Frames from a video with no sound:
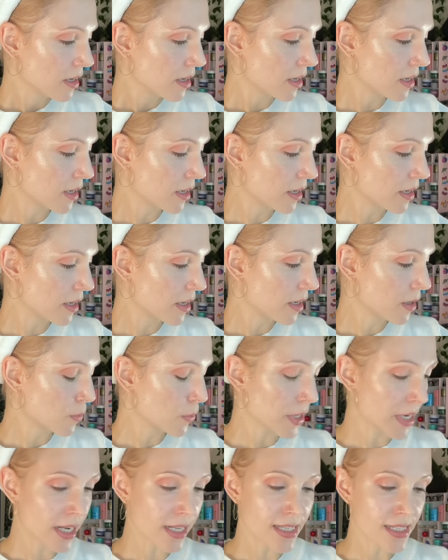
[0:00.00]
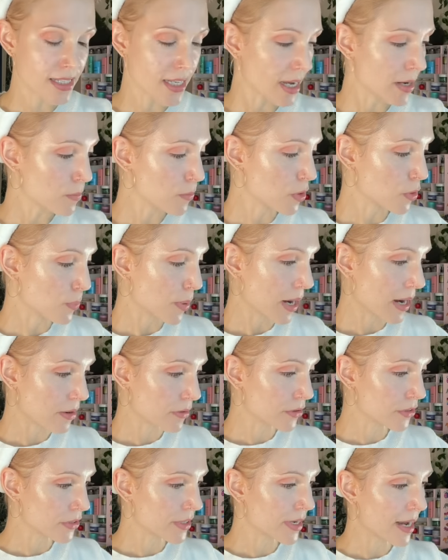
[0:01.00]
Uh, we're gonna set with
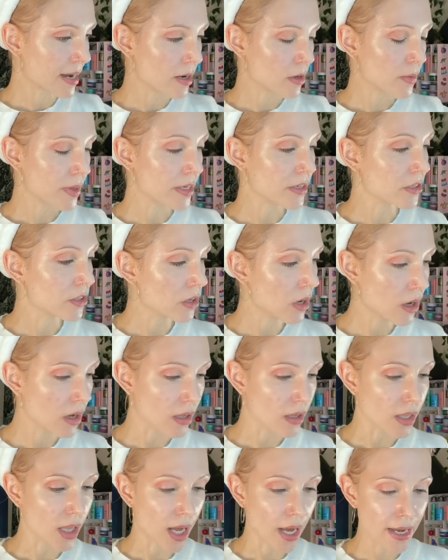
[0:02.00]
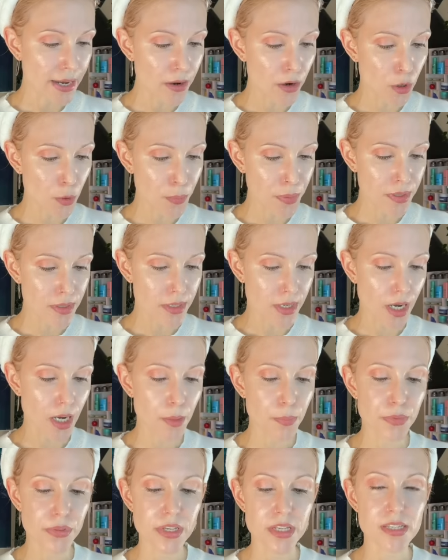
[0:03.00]
powder now, and y'all, I opened
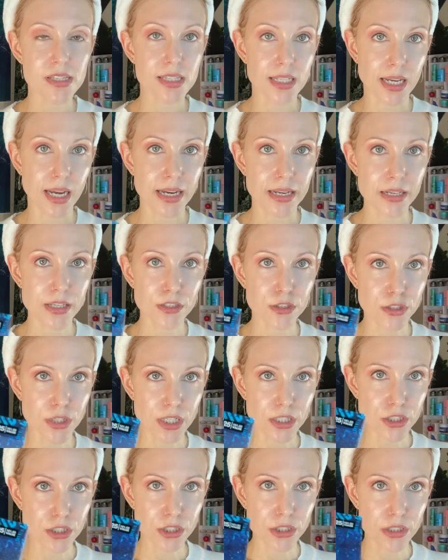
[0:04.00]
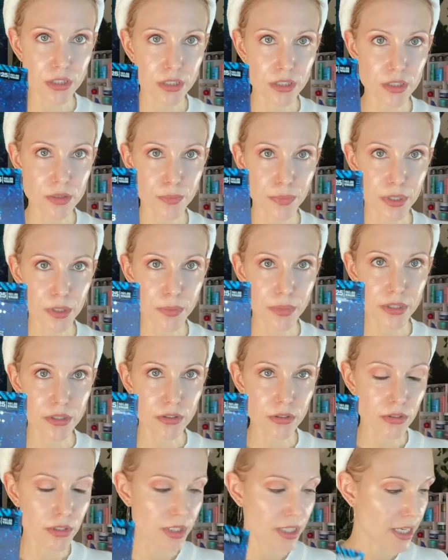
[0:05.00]
up this Tiny Treasures Bare
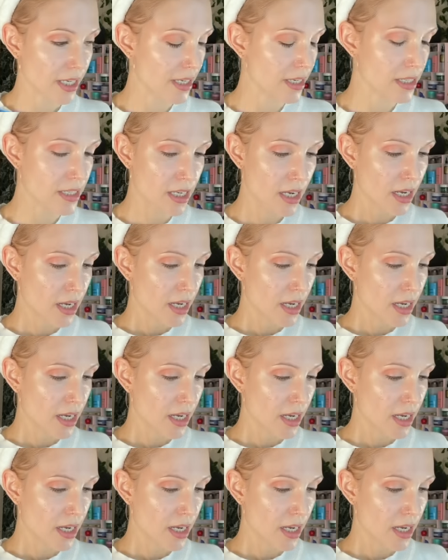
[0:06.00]
Minerals kit.